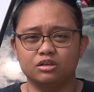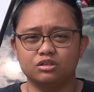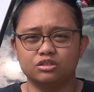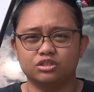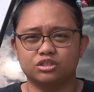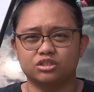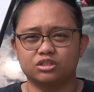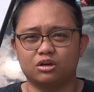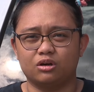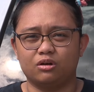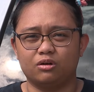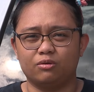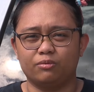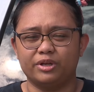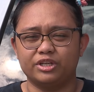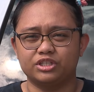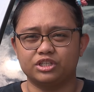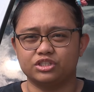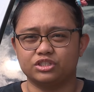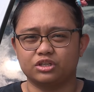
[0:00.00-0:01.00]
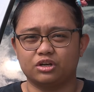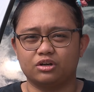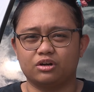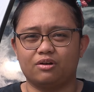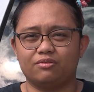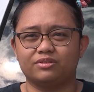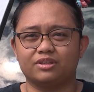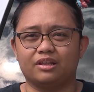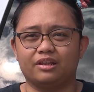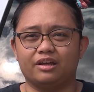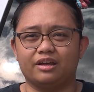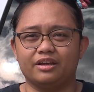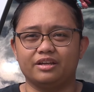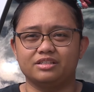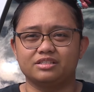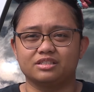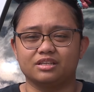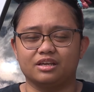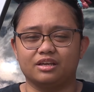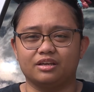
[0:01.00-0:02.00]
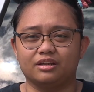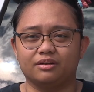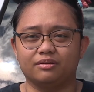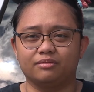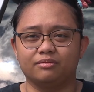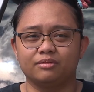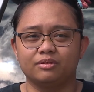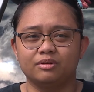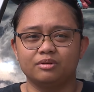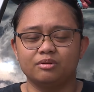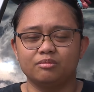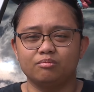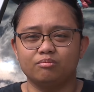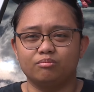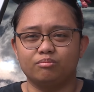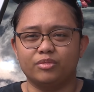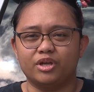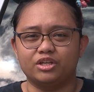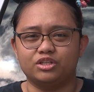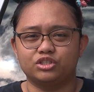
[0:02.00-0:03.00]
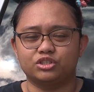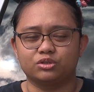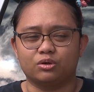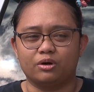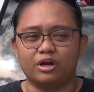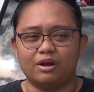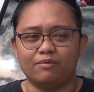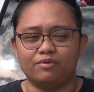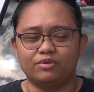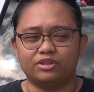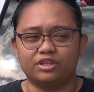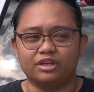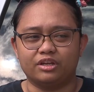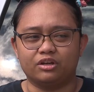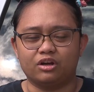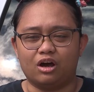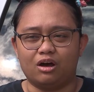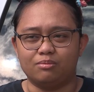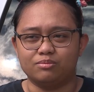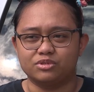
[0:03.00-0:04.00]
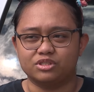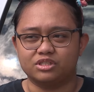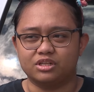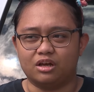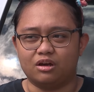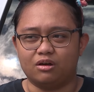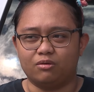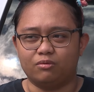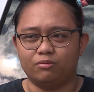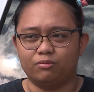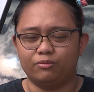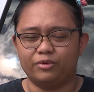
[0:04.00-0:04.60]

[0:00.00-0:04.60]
So we just turned off the lights and made sure everything calms down.